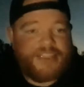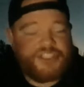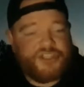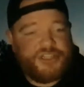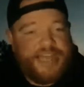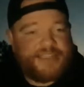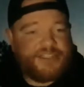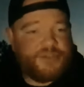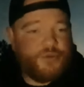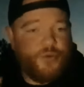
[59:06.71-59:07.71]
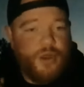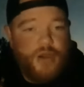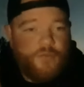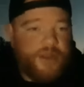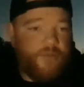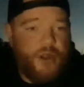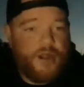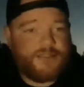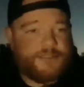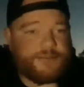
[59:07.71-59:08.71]
stood next to a uh, Rick
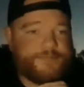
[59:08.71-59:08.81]
Ross.